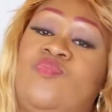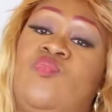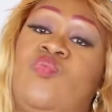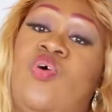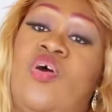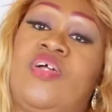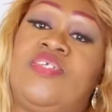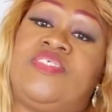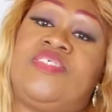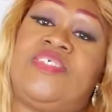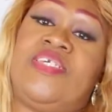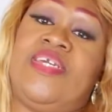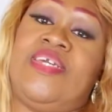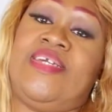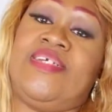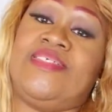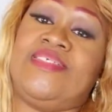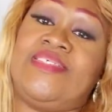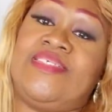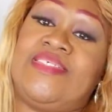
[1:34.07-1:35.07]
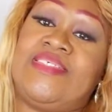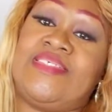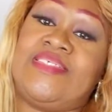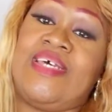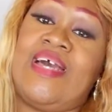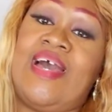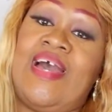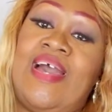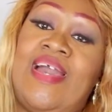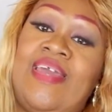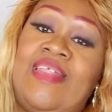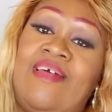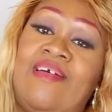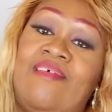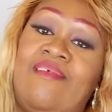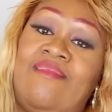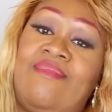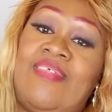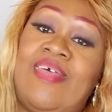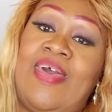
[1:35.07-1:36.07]
what's inside
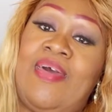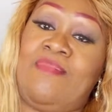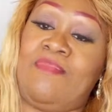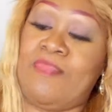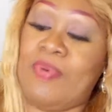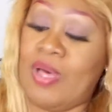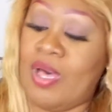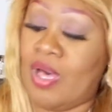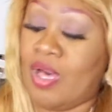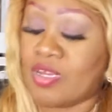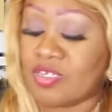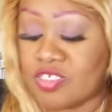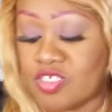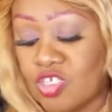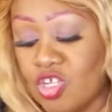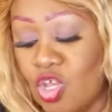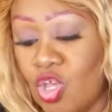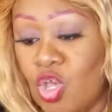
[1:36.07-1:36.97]
of that box.